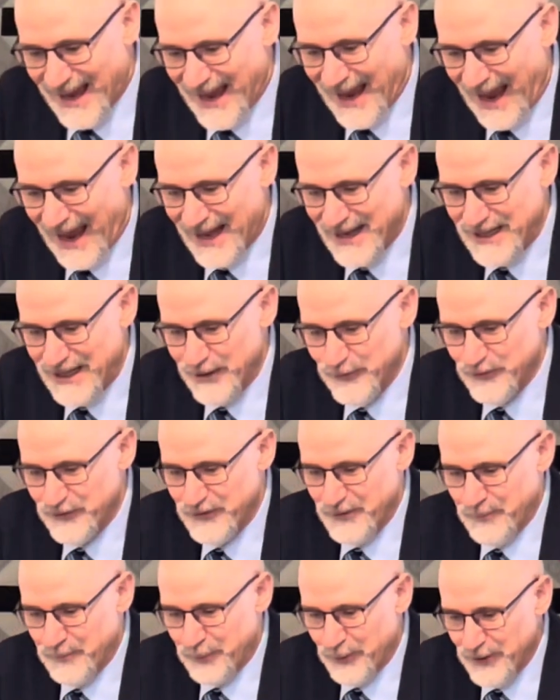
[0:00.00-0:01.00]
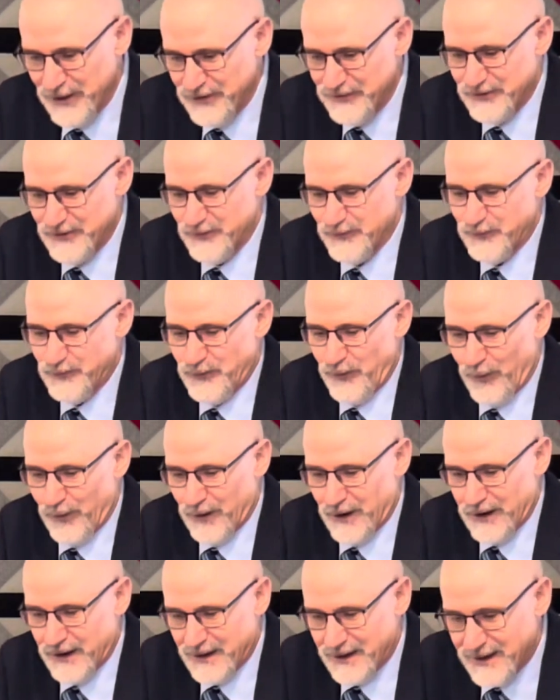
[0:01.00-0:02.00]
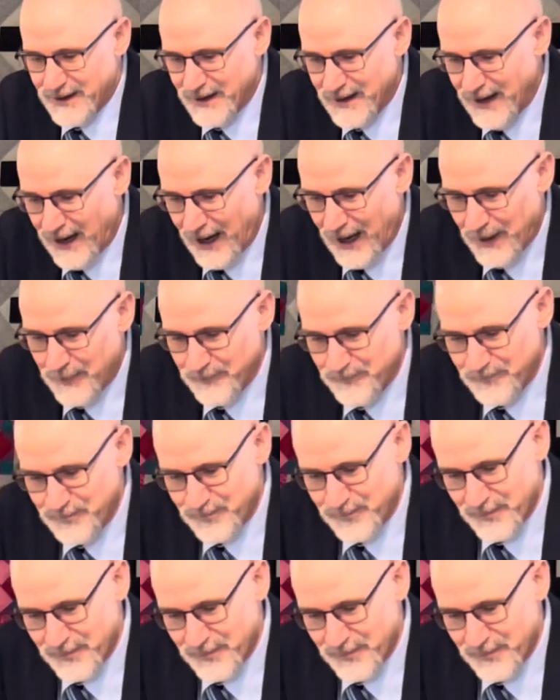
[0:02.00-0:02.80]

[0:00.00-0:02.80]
And he was in prison was